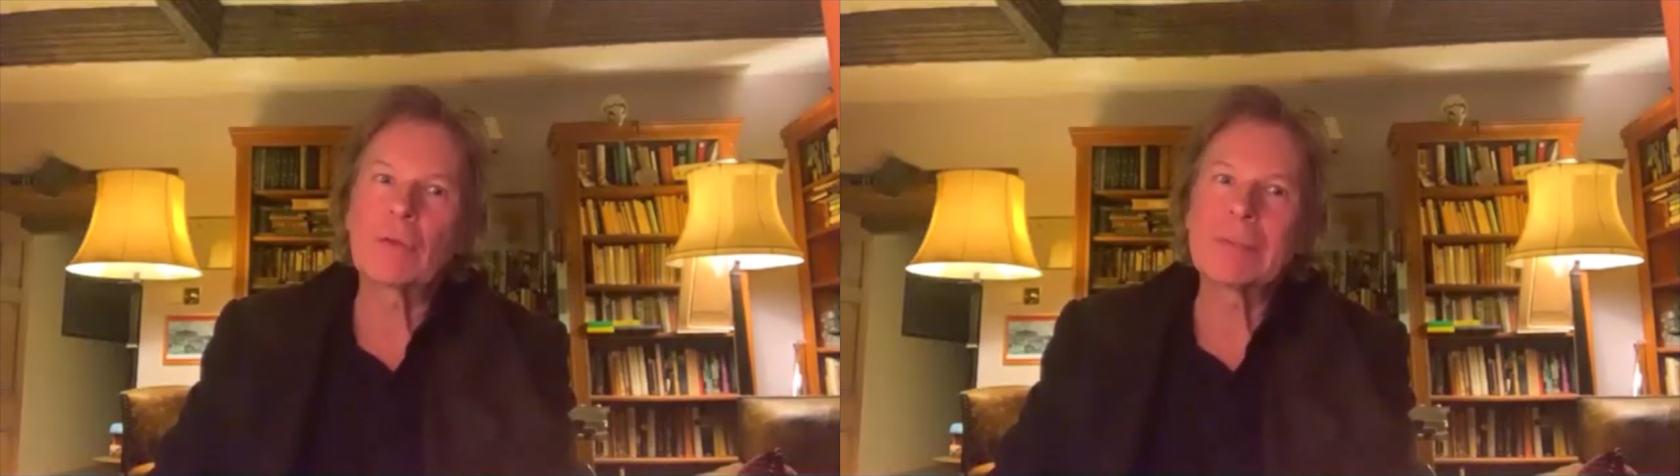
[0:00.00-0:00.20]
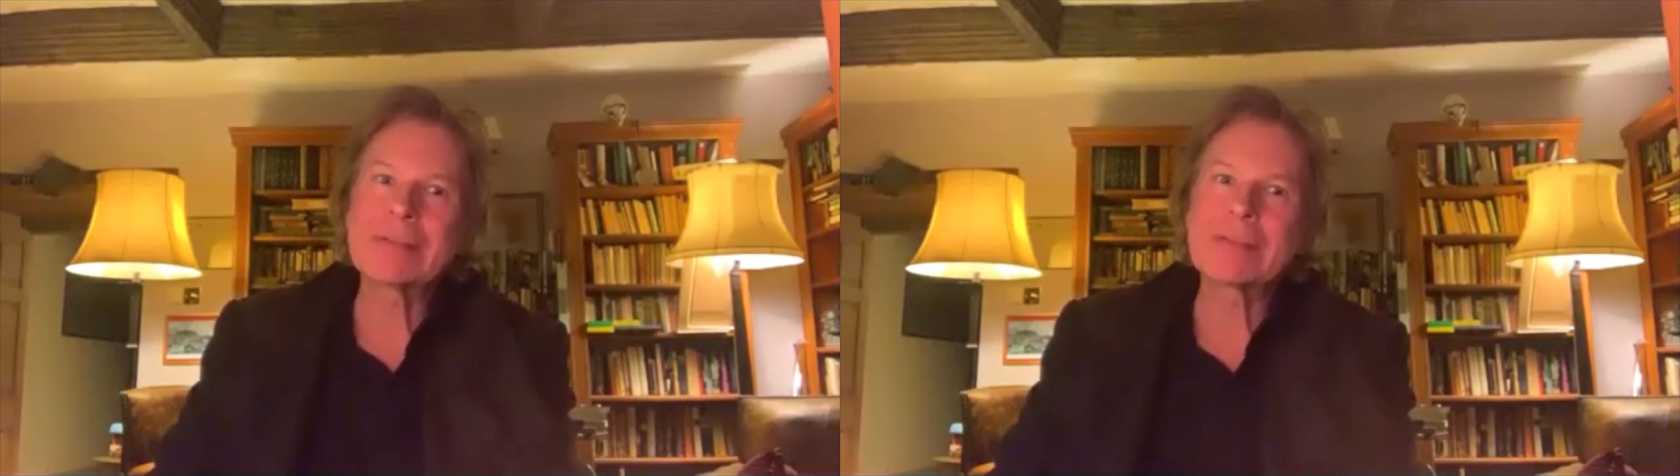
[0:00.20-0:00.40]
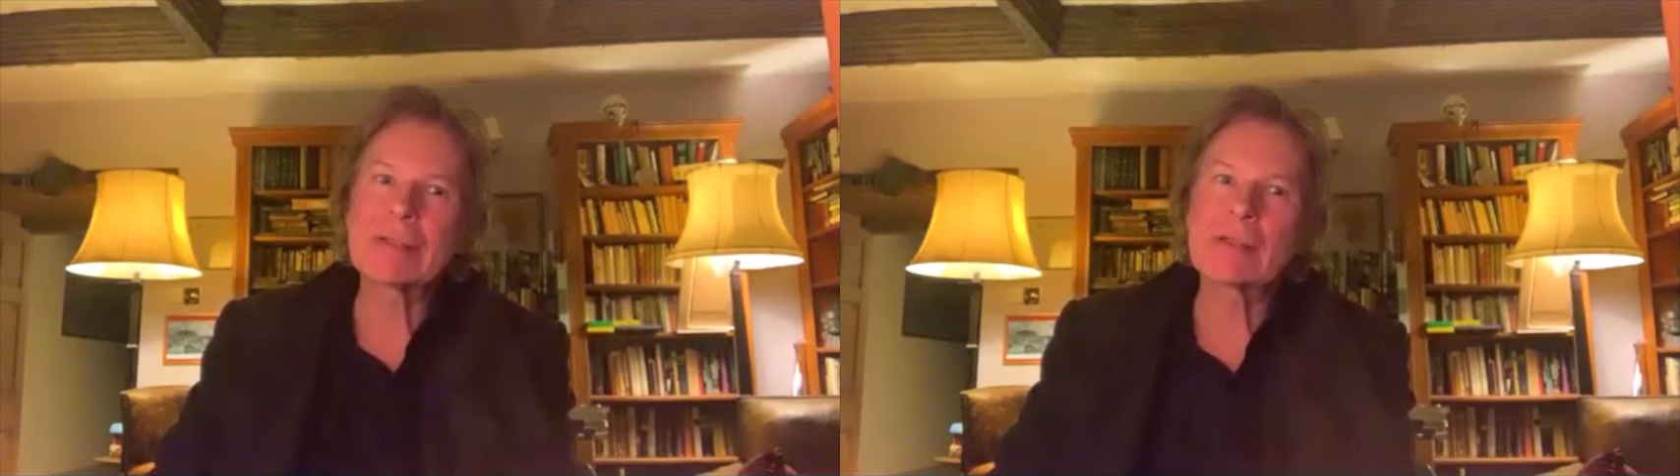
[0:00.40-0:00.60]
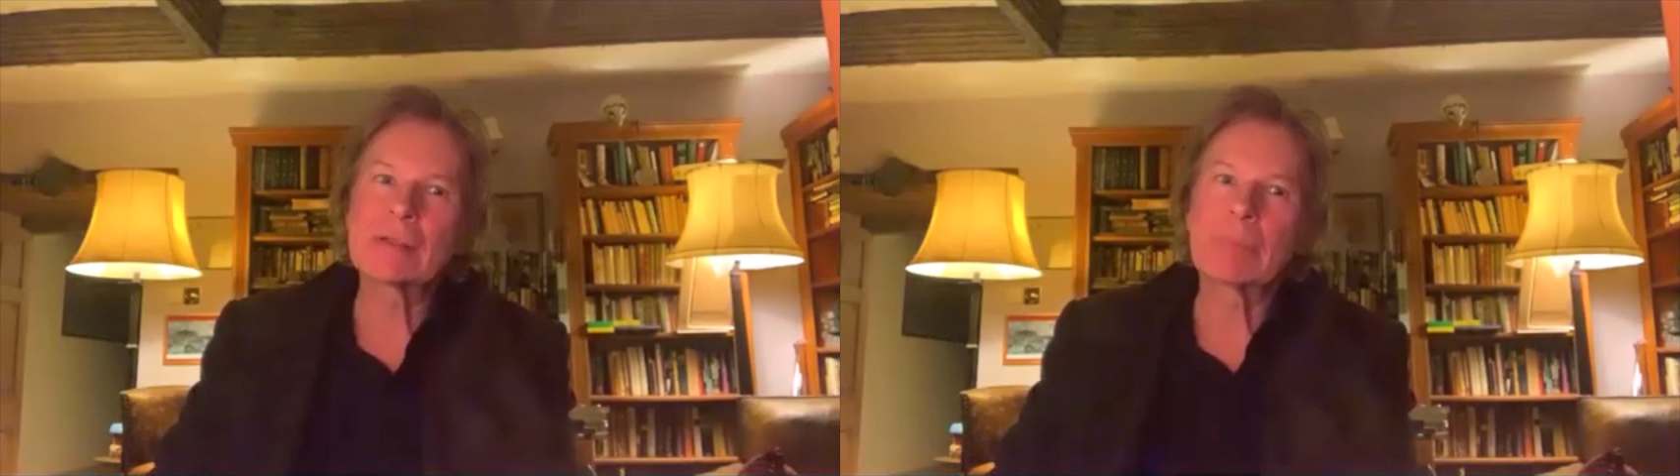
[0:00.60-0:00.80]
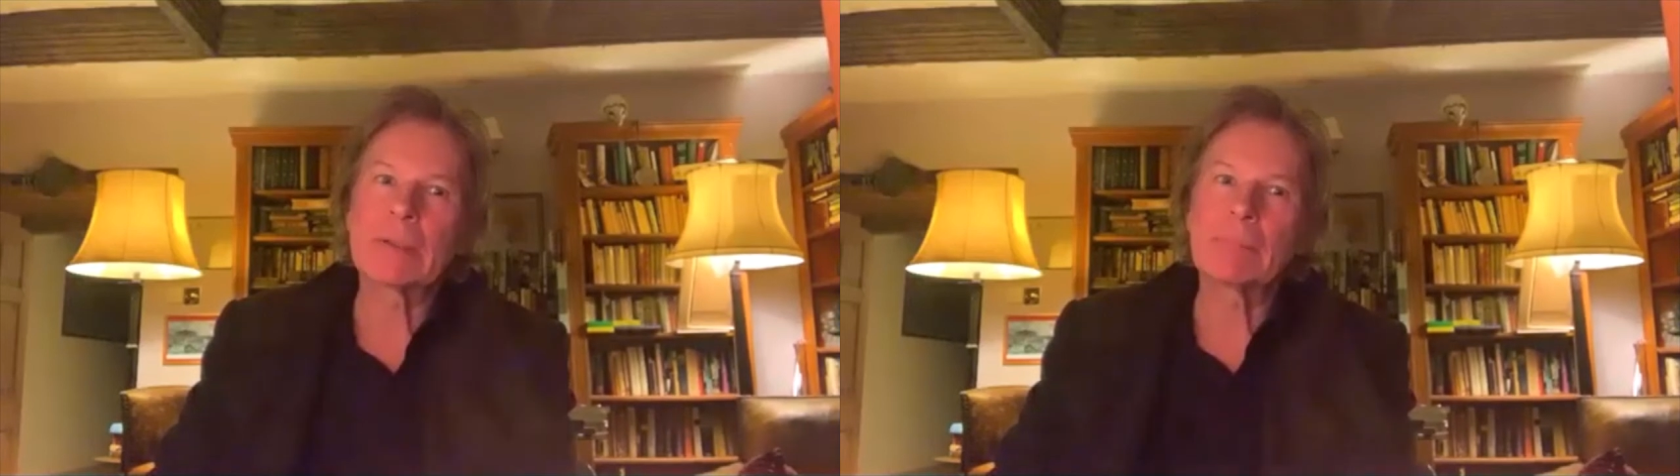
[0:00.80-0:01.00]
film is a
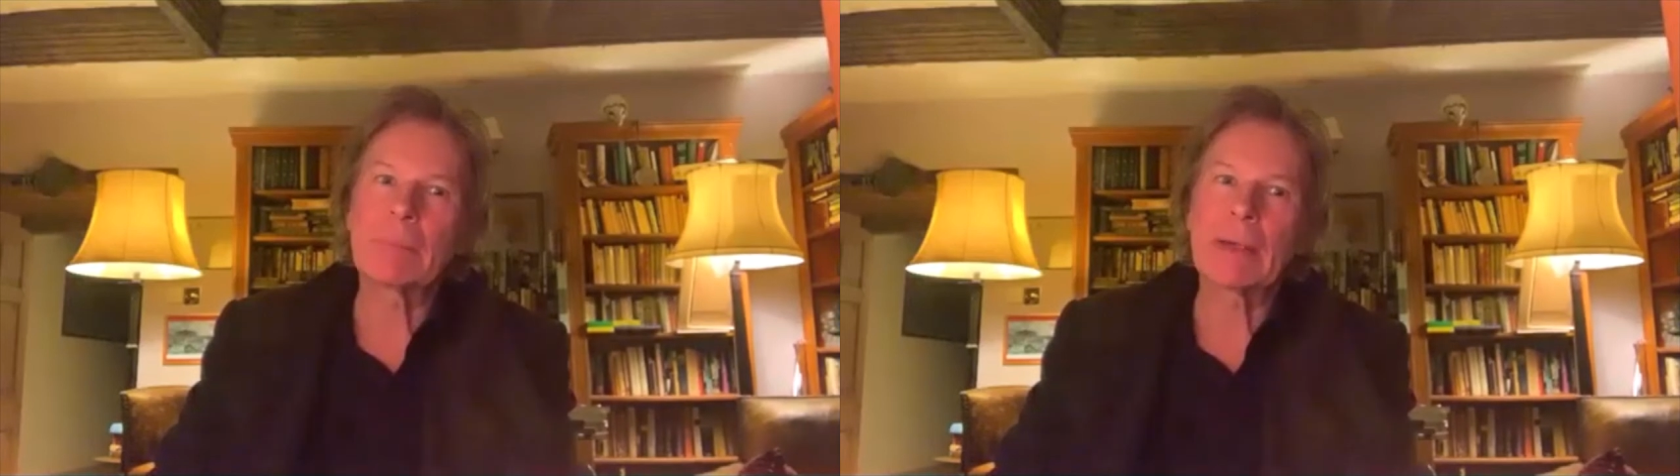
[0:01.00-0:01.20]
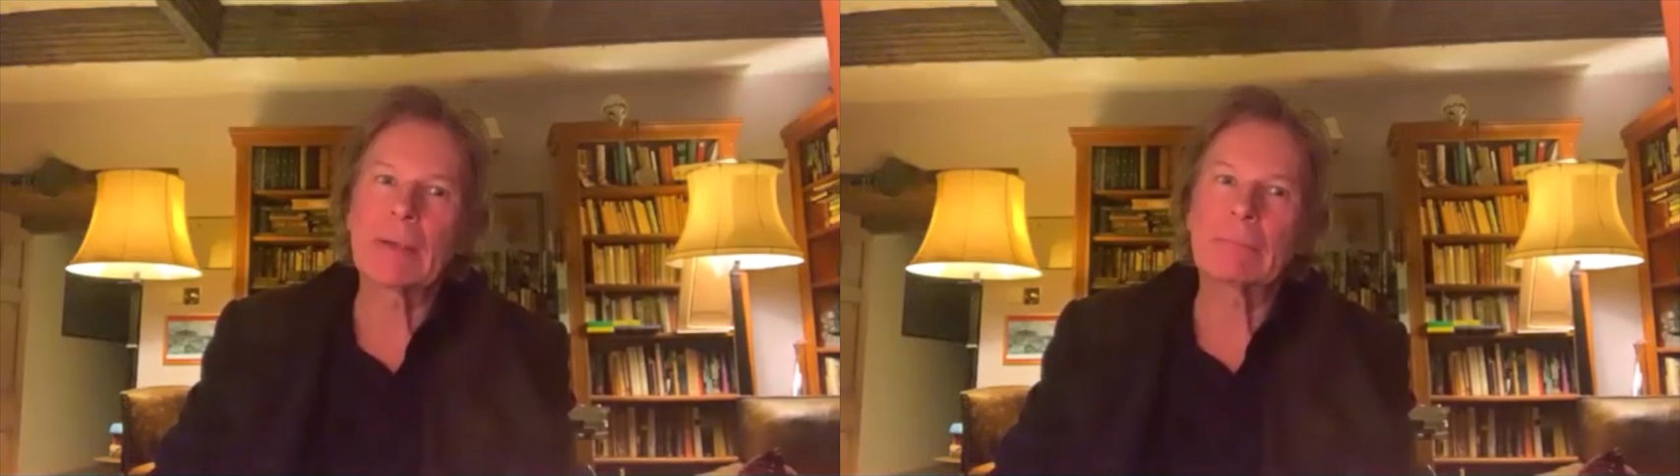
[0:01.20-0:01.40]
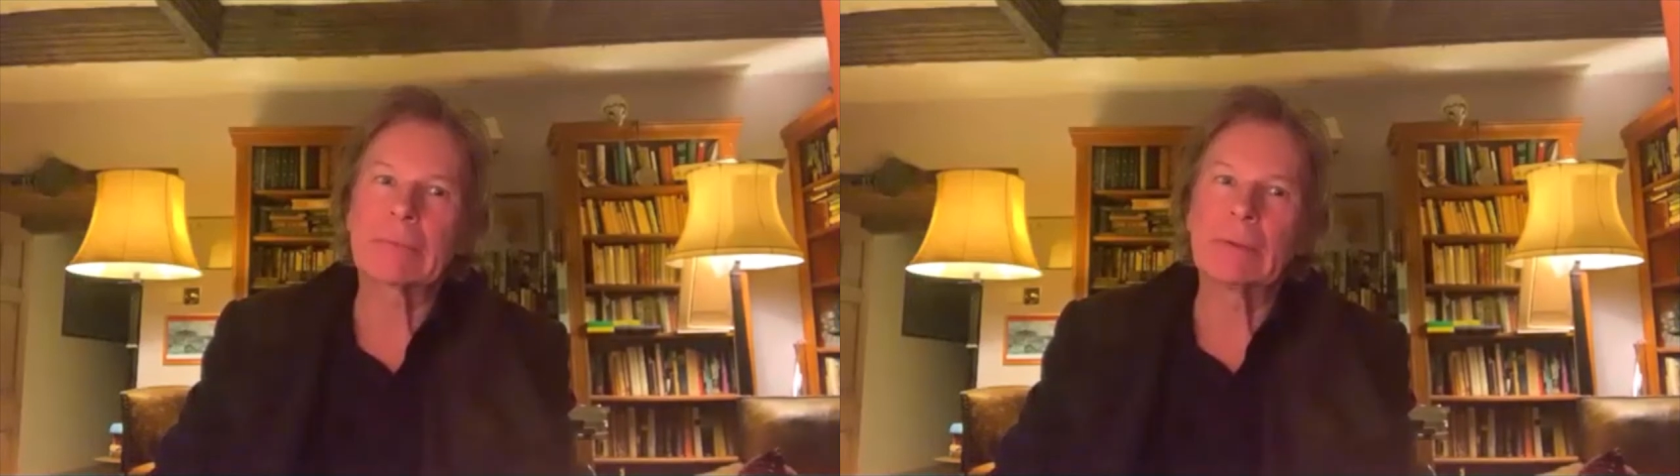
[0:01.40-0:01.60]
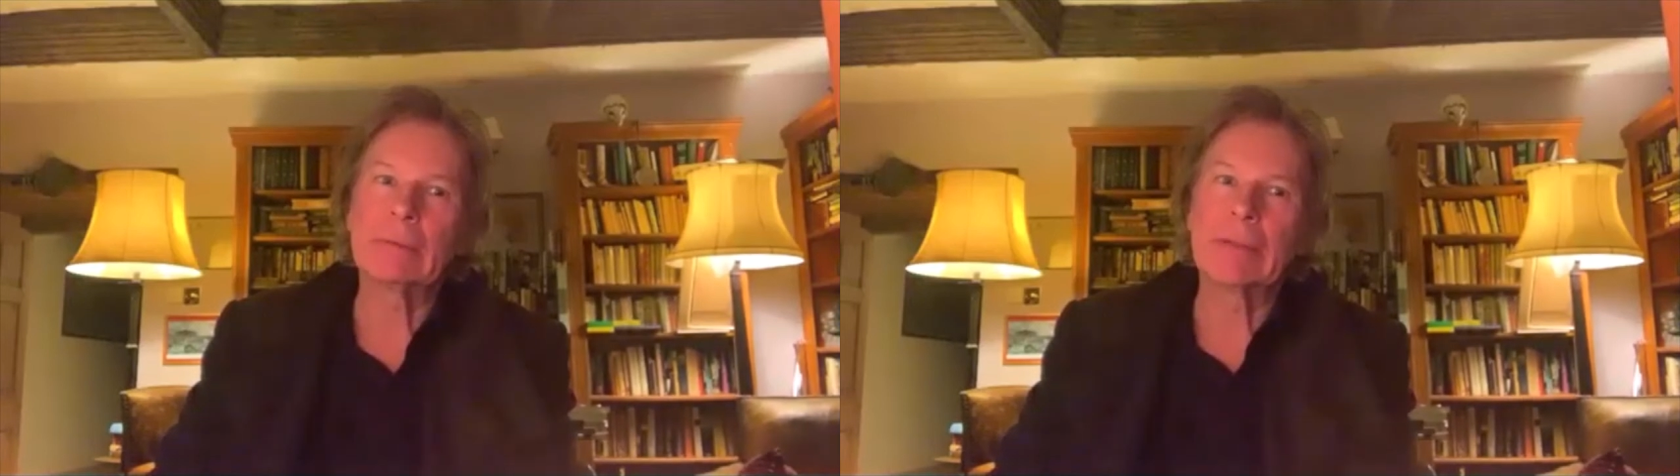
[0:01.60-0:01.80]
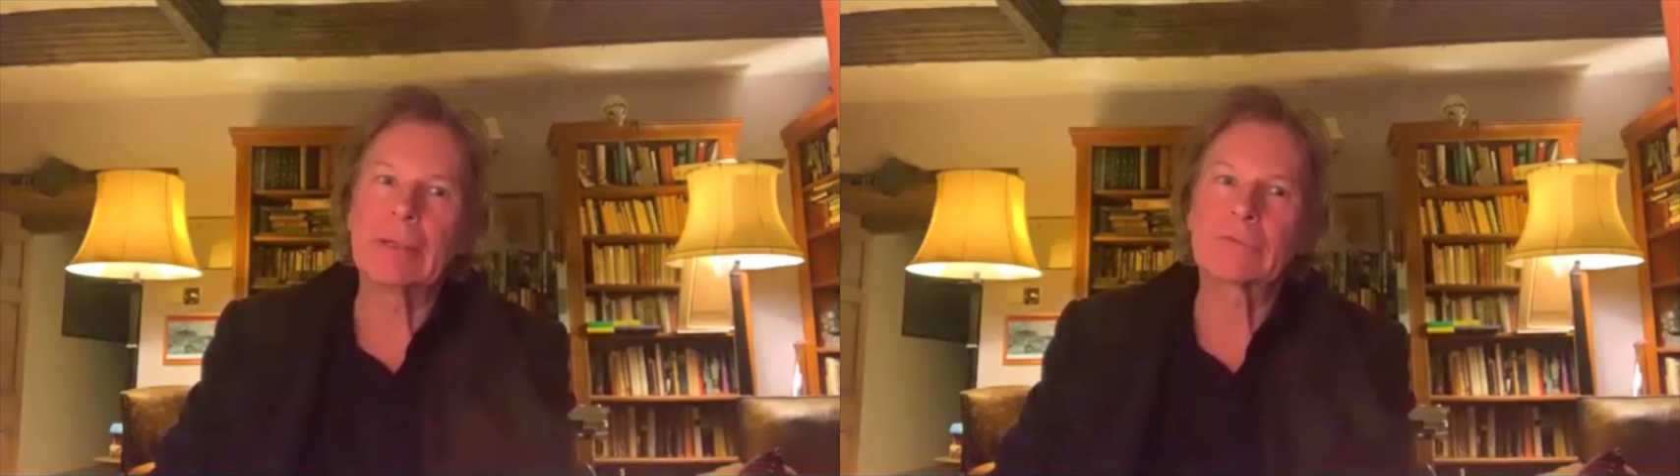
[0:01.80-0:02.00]
little bit about the
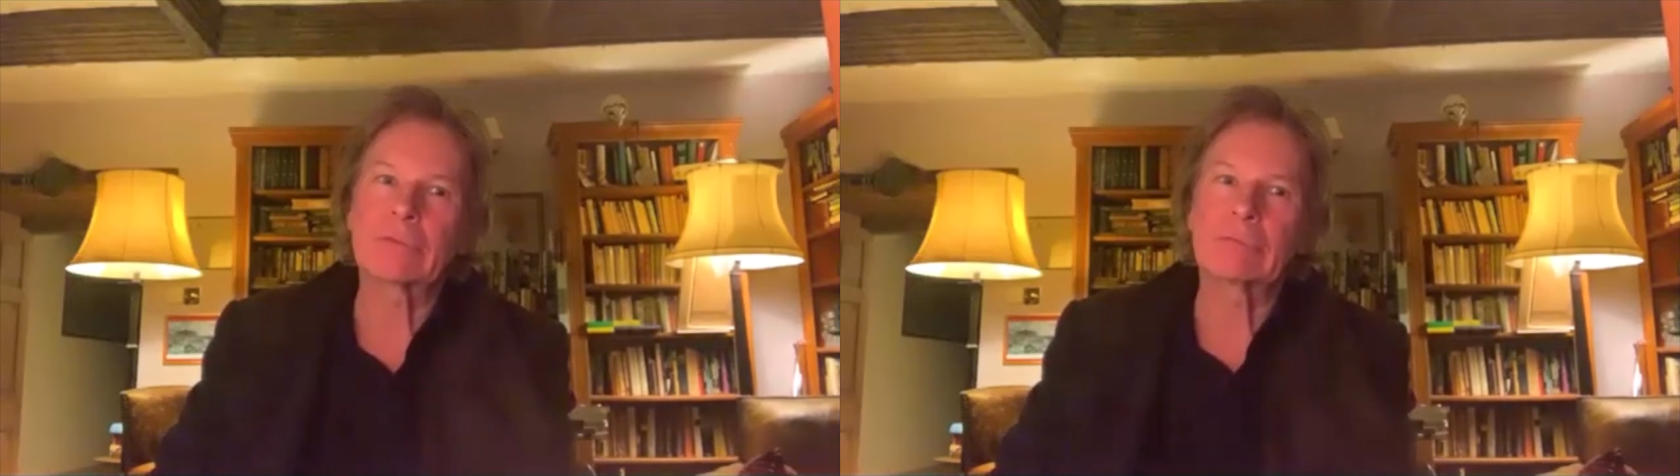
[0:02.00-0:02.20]
nature of